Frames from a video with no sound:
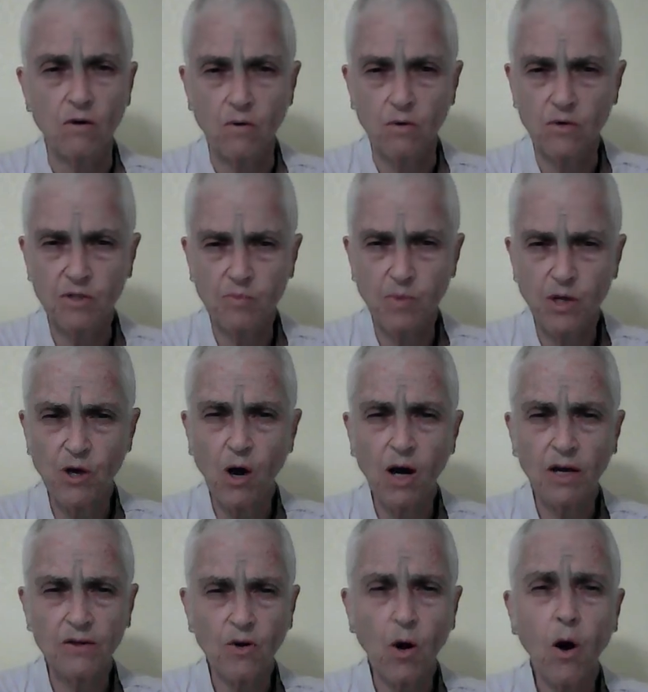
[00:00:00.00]
who is
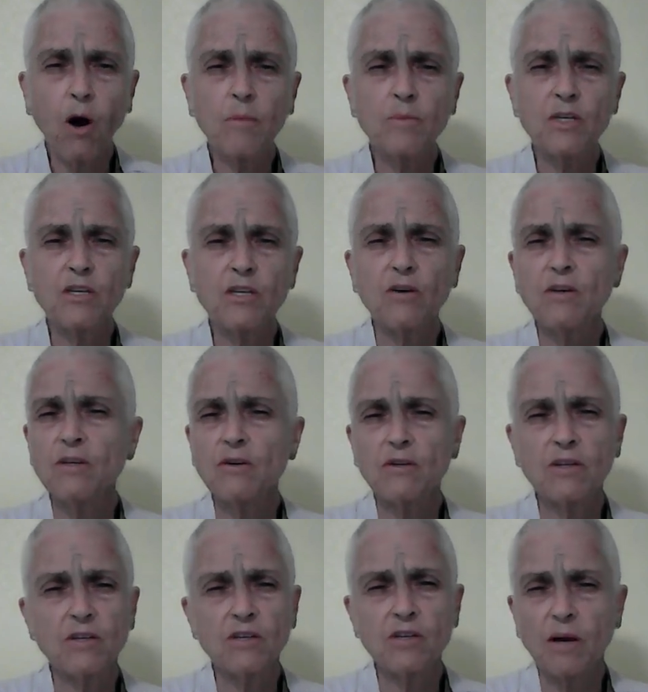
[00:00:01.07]
beyond all material
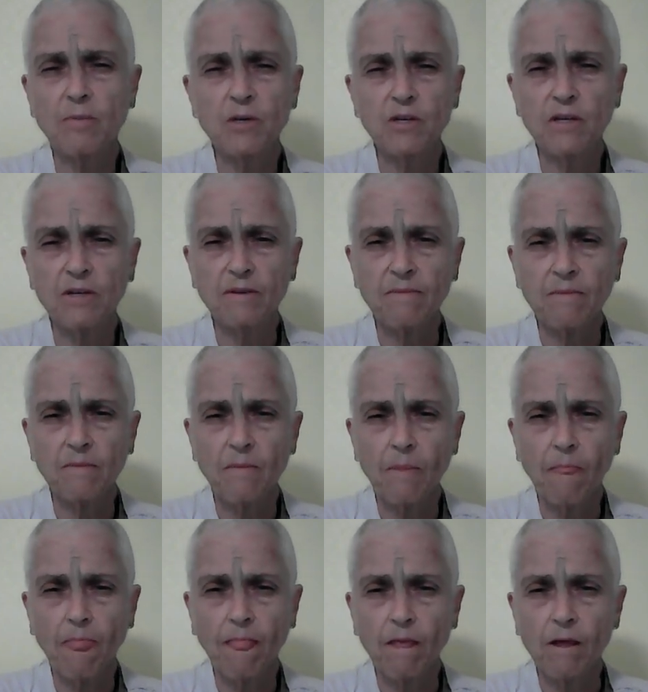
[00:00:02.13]
conception,
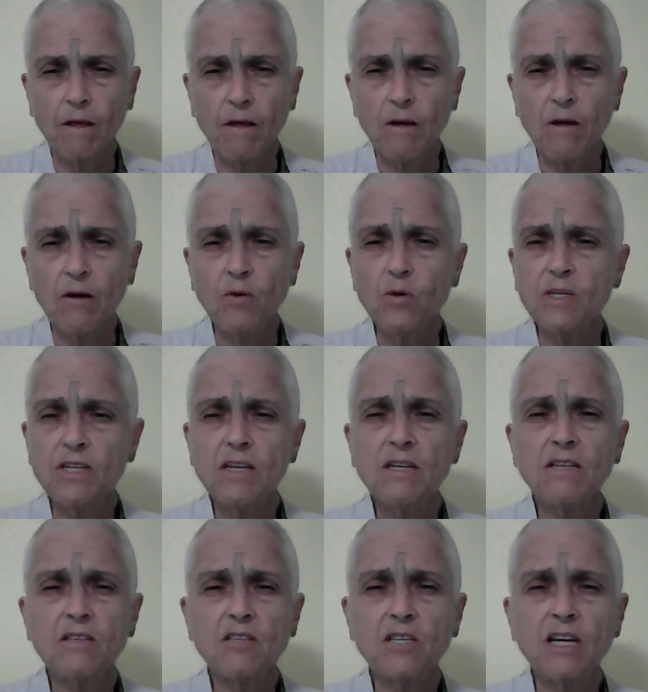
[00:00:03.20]
who is
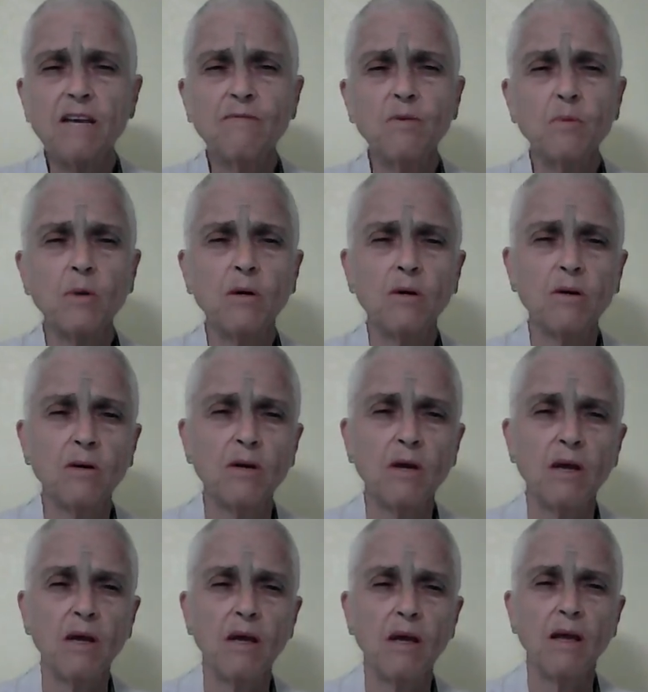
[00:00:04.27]
inconceivable,
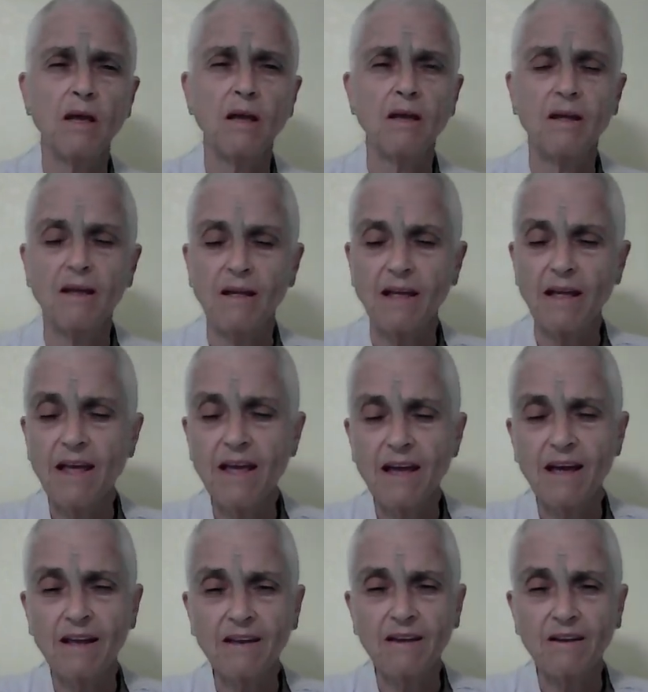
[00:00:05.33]

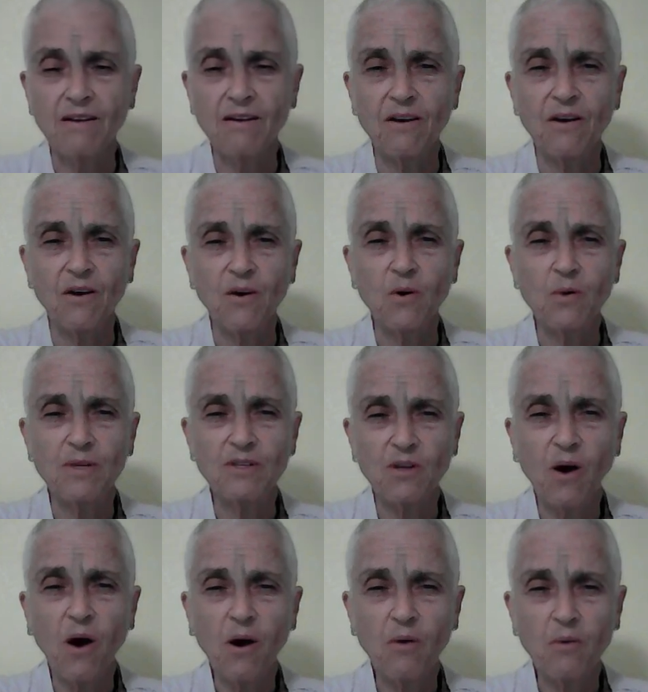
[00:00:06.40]
and who is
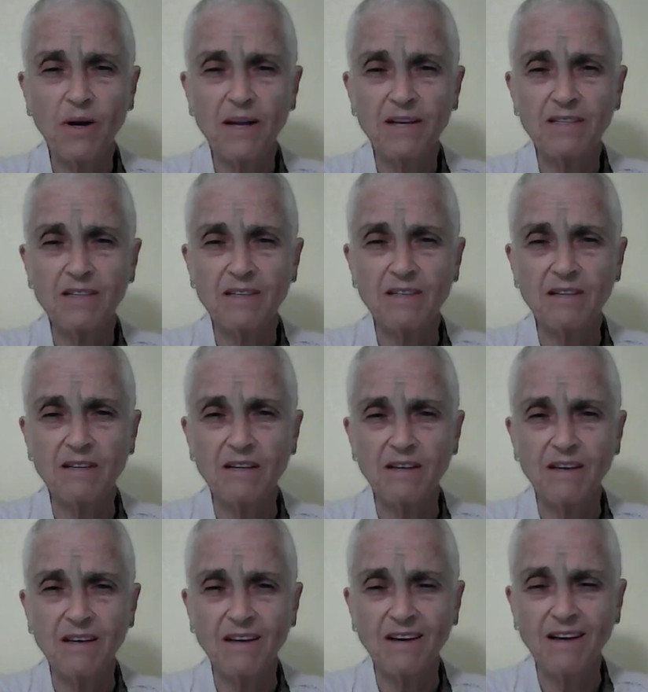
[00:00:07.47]
always
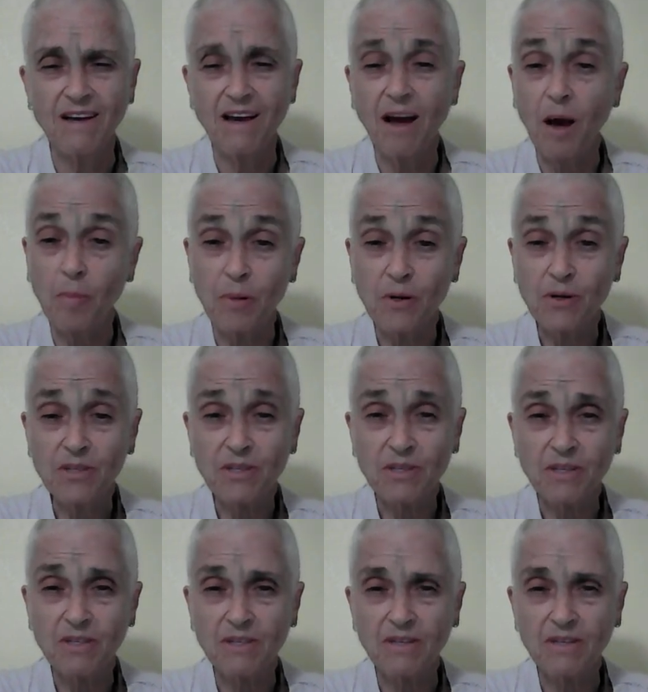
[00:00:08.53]
a person.